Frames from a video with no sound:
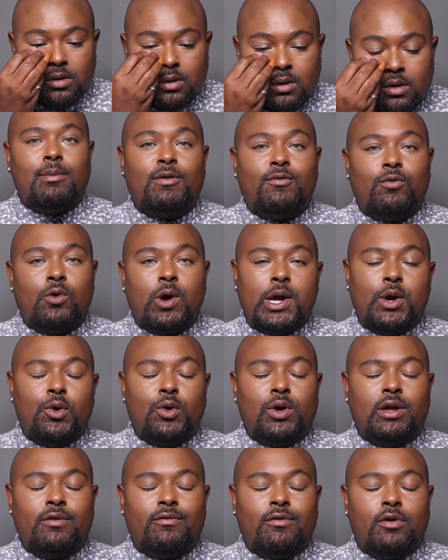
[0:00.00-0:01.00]
Before I go
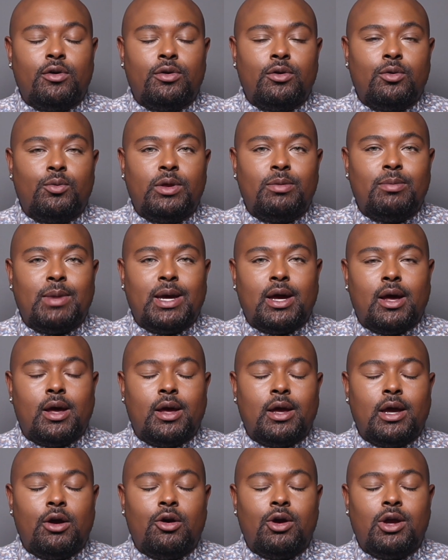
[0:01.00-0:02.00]
any further with my eye
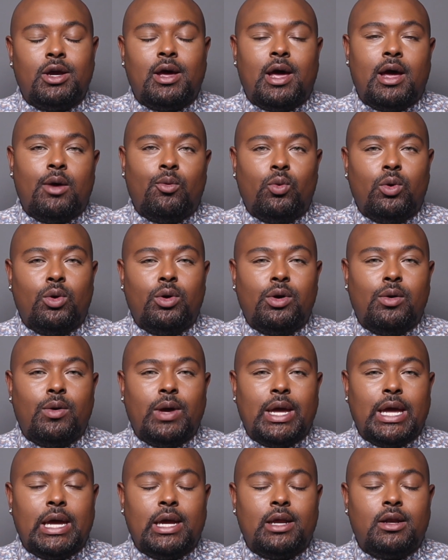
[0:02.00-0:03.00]
area, I will go
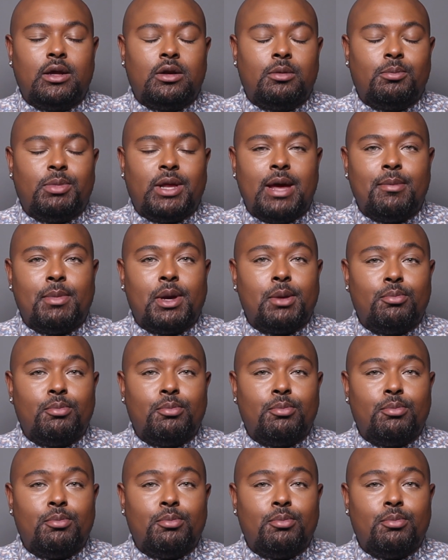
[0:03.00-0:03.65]
ahead and apply my